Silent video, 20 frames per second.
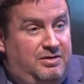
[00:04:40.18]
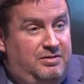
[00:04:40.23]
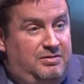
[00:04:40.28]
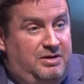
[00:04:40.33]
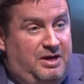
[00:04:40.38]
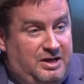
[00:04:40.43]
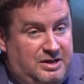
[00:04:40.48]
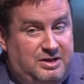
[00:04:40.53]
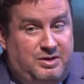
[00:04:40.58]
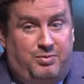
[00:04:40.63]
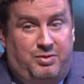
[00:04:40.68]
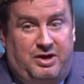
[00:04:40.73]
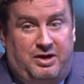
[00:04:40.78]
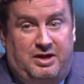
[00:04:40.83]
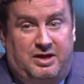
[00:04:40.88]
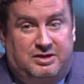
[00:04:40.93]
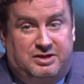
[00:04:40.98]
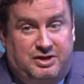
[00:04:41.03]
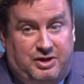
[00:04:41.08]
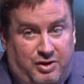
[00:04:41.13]
intimate,
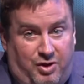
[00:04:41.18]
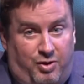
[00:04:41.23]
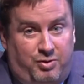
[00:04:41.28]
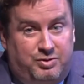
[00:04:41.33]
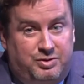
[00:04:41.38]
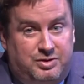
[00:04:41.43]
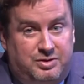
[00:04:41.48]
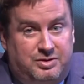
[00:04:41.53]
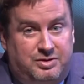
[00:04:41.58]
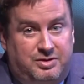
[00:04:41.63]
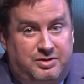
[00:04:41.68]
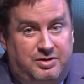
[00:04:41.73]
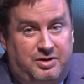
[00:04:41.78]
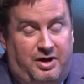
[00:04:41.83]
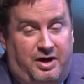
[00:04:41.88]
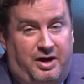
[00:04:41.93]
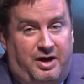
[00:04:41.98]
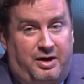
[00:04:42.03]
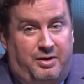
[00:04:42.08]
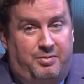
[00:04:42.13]
it's close.
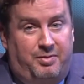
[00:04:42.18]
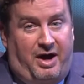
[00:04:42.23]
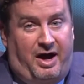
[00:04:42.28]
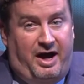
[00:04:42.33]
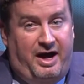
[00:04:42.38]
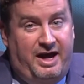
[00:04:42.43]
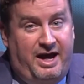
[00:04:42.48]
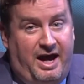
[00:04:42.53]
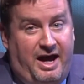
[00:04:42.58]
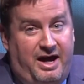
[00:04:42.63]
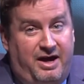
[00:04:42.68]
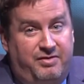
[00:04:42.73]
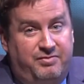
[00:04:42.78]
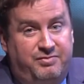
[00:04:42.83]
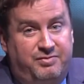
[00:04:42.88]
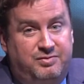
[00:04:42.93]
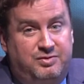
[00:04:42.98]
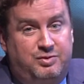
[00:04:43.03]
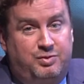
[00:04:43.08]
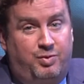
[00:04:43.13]
I
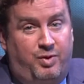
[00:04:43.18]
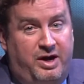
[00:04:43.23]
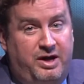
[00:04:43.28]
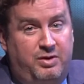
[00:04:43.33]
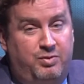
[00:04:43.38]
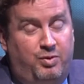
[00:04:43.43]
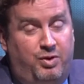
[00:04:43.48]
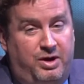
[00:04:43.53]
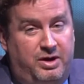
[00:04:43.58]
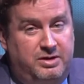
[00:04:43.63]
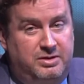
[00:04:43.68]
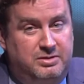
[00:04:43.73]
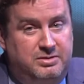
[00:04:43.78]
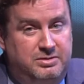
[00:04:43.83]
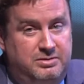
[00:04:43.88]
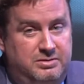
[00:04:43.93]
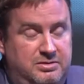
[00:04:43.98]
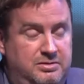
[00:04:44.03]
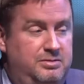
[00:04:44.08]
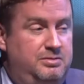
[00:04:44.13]
have 21
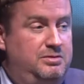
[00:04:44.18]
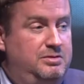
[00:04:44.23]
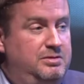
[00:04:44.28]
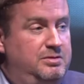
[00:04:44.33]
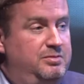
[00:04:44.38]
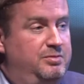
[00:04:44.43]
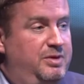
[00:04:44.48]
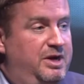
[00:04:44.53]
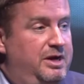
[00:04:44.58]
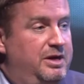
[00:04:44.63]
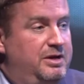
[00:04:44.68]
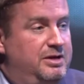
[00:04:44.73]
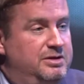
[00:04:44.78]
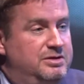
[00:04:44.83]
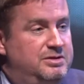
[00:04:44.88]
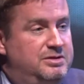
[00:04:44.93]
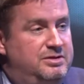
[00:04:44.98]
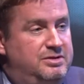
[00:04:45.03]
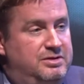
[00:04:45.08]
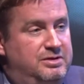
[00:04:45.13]

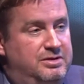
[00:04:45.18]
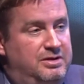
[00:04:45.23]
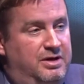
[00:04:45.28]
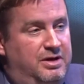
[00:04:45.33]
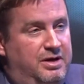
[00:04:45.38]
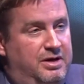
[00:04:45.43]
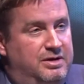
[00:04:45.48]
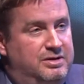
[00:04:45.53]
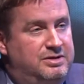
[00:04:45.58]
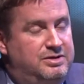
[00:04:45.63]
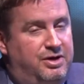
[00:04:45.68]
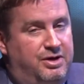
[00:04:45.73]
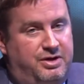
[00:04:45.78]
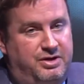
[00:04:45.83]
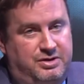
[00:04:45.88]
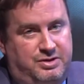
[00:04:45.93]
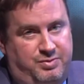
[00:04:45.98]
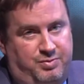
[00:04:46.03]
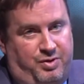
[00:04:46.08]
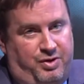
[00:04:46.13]
meetings
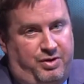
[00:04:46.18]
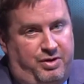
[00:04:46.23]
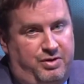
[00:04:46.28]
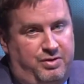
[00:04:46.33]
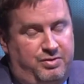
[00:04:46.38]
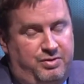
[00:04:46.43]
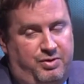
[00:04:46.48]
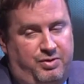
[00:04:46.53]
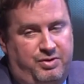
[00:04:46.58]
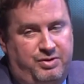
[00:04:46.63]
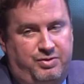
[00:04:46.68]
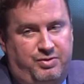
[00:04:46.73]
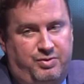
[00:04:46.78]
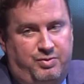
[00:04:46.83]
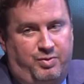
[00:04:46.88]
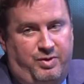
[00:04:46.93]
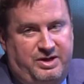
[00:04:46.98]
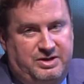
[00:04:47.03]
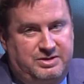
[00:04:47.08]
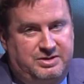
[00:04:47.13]
starting tomorrow and going through
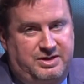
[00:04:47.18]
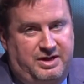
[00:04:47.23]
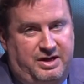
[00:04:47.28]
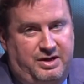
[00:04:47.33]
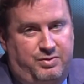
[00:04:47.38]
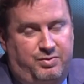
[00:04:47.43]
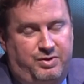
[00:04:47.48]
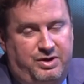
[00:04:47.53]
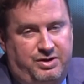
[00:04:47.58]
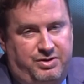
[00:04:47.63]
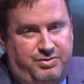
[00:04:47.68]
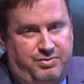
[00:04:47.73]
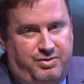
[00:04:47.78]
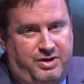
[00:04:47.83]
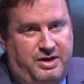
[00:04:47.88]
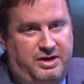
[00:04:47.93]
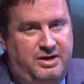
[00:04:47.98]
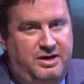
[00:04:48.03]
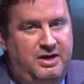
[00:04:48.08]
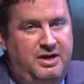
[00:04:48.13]
Wednesday in week
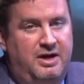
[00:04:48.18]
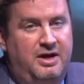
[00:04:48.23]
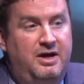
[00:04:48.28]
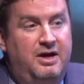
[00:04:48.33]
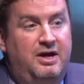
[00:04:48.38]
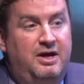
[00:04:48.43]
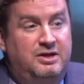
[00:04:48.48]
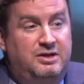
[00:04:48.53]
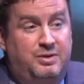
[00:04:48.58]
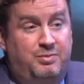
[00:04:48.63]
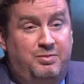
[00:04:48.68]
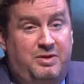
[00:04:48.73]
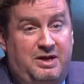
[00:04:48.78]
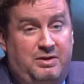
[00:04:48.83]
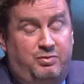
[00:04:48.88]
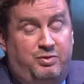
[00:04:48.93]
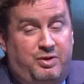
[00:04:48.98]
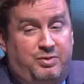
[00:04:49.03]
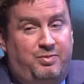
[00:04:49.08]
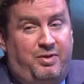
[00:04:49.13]
3 to
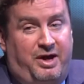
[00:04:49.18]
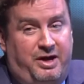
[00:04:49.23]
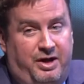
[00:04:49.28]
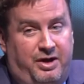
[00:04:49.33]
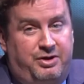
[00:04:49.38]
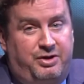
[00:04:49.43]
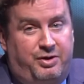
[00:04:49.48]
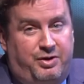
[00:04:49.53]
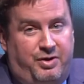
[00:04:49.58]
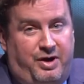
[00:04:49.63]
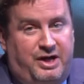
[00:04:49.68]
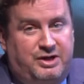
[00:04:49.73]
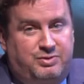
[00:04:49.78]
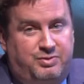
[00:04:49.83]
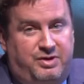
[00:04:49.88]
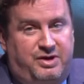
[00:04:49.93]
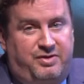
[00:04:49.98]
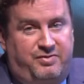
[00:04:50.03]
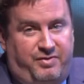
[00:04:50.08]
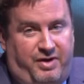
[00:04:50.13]
meet with my
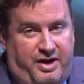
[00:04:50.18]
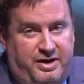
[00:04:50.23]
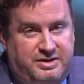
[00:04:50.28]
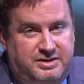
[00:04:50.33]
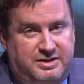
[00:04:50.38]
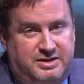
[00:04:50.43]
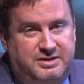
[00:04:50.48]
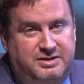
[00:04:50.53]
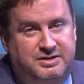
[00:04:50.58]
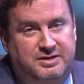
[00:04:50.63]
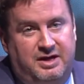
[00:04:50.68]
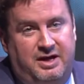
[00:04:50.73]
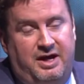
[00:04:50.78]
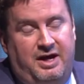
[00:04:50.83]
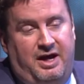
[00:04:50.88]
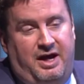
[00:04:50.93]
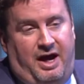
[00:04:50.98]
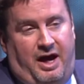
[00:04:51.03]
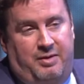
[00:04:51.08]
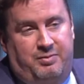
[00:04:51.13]
undergraduate advisees.
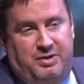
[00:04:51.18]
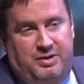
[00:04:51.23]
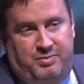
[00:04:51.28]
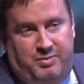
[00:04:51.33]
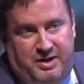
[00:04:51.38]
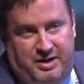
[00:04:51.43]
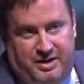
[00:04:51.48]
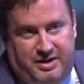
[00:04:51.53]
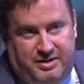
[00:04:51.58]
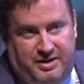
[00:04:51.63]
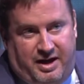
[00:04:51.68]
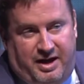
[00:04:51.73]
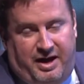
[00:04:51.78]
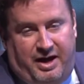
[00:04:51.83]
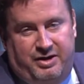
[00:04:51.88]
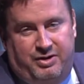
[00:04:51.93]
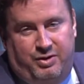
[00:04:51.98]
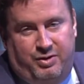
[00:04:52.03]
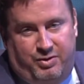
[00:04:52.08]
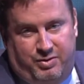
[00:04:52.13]
I'm admitting that.
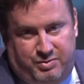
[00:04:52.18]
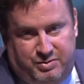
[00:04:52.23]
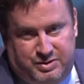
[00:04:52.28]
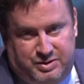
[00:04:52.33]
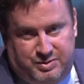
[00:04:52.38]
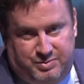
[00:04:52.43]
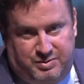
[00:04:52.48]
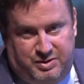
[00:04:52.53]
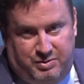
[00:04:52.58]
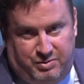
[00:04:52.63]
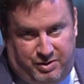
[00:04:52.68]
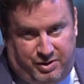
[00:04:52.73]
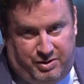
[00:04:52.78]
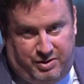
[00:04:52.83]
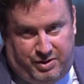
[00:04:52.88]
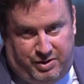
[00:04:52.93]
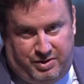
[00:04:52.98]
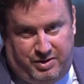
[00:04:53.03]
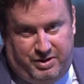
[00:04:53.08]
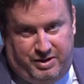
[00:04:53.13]
I know you heard
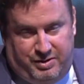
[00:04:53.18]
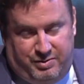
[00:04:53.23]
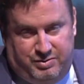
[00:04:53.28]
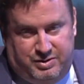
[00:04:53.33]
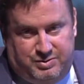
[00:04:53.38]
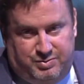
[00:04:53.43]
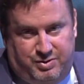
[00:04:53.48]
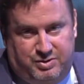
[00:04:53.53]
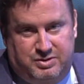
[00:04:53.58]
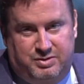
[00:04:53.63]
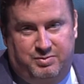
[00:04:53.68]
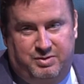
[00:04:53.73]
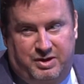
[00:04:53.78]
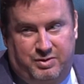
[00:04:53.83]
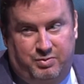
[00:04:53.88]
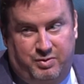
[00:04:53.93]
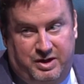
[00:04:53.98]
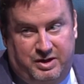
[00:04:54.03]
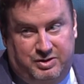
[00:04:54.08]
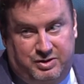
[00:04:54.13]
earlier it was supposed to be
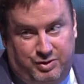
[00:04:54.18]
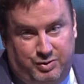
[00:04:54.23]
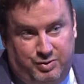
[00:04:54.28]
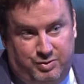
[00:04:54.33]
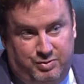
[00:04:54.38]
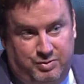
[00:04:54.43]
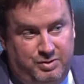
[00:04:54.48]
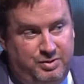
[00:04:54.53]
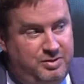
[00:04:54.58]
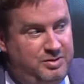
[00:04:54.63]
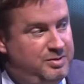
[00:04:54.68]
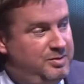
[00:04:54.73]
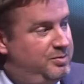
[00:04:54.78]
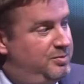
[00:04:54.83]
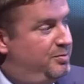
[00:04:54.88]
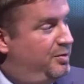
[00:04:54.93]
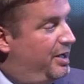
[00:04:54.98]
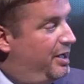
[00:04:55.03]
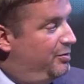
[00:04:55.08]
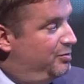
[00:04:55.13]
in week 2,
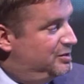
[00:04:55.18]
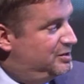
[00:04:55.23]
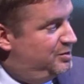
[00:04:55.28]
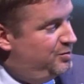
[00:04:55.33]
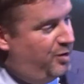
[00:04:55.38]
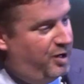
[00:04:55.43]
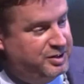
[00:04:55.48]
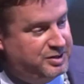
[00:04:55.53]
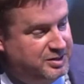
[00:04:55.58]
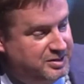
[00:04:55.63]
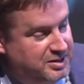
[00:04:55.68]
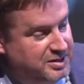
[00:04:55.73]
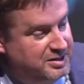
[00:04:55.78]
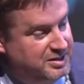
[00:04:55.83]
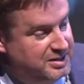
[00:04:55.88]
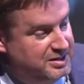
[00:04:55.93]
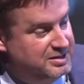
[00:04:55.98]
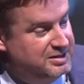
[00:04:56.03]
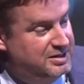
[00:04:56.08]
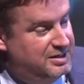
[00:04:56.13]
but I was in Washington,
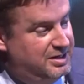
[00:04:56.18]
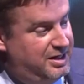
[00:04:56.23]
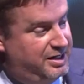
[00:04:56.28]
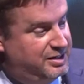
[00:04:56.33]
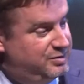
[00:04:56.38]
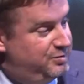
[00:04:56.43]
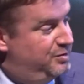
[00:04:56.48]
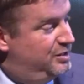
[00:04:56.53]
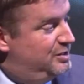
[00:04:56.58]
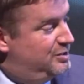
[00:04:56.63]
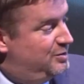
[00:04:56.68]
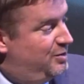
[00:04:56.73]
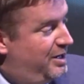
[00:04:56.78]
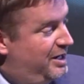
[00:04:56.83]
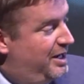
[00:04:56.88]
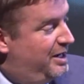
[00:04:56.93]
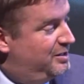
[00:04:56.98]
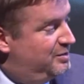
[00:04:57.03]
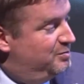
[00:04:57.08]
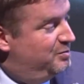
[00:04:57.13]
D.C. last week, so I
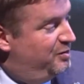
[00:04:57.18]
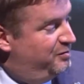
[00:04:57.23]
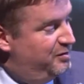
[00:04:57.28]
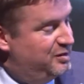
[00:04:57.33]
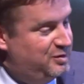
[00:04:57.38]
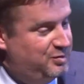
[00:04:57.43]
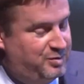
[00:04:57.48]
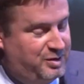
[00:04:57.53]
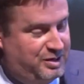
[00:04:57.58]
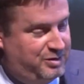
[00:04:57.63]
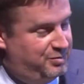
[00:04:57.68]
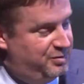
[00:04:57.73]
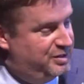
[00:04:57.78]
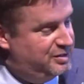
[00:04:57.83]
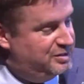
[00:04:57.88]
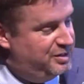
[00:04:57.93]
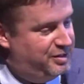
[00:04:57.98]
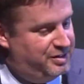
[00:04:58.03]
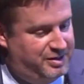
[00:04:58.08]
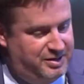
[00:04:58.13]
had to move it to week 3.
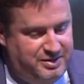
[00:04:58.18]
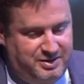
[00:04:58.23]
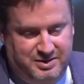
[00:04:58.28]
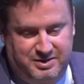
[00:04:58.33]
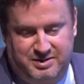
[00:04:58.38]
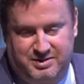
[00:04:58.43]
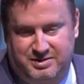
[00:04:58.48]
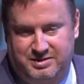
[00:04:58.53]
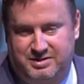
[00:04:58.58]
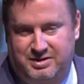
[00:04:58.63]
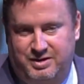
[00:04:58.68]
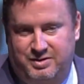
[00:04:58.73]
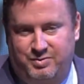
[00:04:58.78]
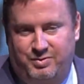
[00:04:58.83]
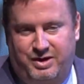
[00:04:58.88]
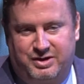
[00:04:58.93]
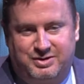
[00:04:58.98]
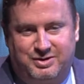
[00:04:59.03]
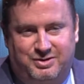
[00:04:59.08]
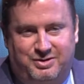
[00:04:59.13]
Sorry, Dean
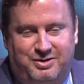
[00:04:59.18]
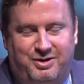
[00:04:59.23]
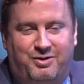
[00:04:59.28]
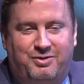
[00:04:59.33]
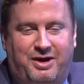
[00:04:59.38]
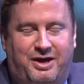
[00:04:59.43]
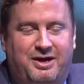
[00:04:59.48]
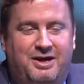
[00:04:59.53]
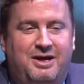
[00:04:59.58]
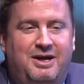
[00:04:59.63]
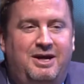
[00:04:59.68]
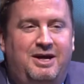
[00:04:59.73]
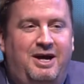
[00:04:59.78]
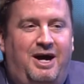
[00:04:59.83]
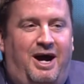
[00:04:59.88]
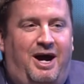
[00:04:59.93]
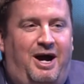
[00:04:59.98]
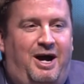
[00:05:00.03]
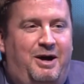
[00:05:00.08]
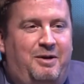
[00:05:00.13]
Wessel, okay.
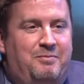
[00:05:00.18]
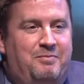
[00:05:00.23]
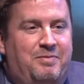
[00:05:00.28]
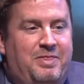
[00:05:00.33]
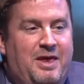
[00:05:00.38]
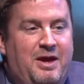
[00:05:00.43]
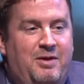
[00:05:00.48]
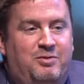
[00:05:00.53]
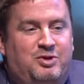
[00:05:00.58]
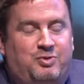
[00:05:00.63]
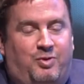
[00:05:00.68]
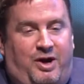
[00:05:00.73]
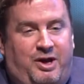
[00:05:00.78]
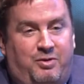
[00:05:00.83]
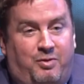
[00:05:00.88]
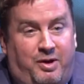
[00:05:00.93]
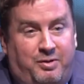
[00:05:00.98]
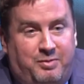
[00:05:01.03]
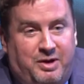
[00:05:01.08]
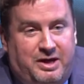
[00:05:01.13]

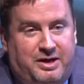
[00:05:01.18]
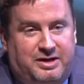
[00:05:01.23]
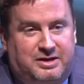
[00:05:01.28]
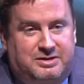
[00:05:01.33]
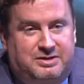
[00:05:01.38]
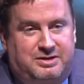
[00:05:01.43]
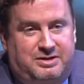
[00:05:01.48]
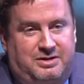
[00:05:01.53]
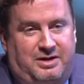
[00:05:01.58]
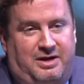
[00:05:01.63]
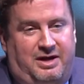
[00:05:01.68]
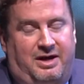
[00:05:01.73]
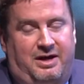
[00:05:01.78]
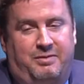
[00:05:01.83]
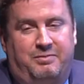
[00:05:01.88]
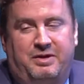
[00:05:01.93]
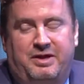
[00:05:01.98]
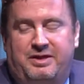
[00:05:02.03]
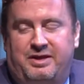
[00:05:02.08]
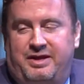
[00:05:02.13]
21 meetings
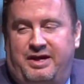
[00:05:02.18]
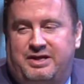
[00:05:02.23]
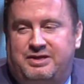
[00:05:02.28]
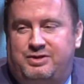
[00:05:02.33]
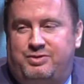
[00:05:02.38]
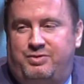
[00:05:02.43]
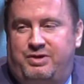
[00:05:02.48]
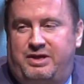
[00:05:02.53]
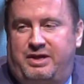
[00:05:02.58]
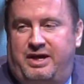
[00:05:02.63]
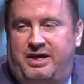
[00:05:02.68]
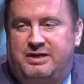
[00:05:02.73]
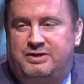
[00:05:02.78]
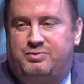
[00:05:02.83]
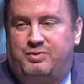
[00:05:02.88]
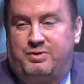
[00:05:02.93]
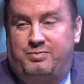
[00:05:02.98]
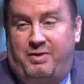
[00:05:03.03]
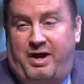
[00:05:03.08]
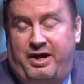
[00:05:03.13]
in the next 3 days
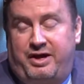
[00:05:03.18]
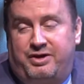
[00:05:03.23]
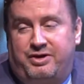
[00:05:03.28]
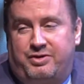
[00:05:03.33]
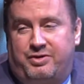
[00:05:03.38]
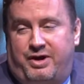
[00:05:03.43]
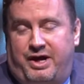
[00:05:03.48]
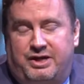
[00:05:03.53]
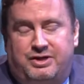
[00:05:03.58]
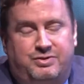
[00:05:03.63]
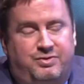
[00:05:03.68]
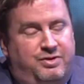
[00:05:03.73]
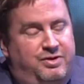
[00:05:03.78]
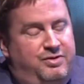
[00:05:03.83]
with my undergraduate